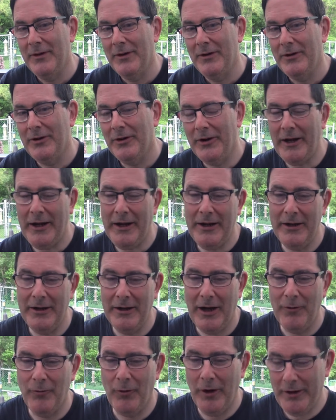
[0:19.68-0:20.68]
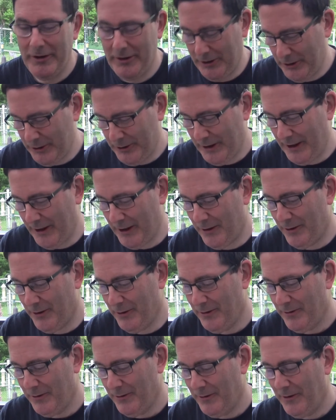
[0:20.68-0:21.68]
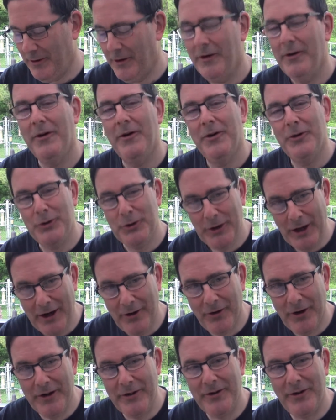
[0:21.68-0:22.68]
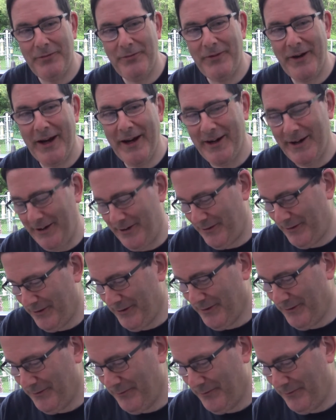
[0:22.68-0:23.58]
Today I want to share sharing the faith.